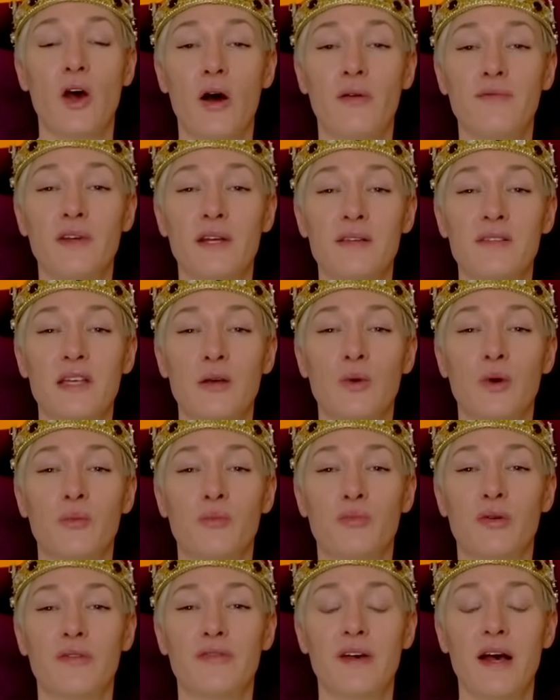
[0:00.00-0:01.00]
obviously
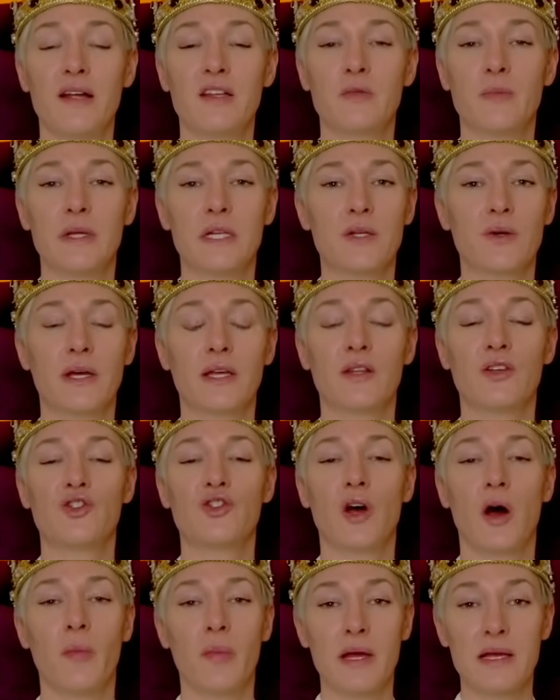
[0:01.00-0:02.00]
would prefer to be doing the
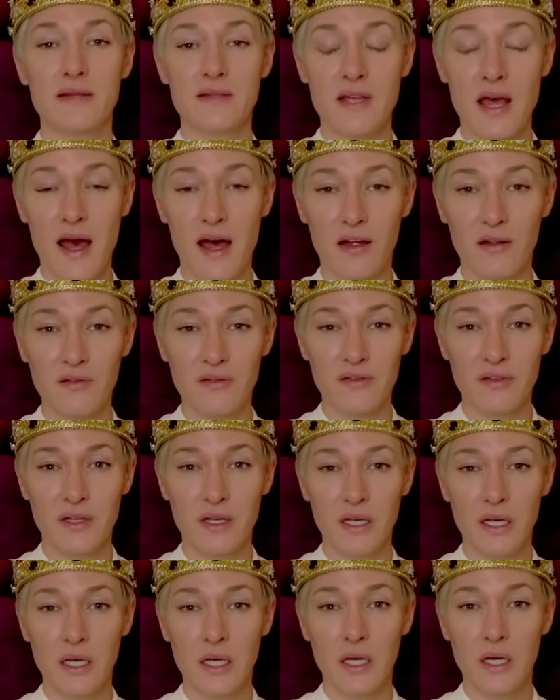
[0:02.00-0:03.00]
job herself,
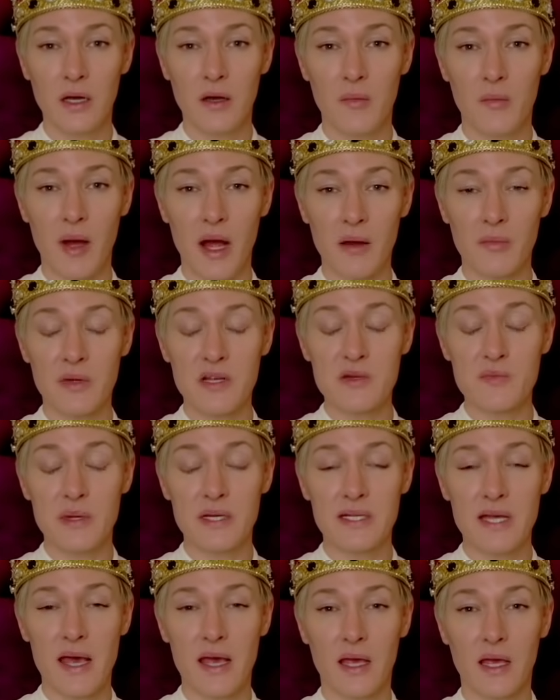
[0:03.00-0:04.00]
but must be
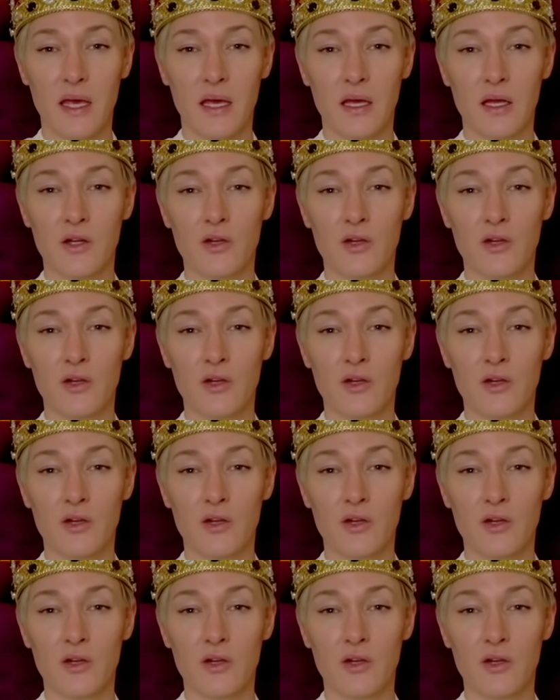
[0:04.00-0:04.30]
taking an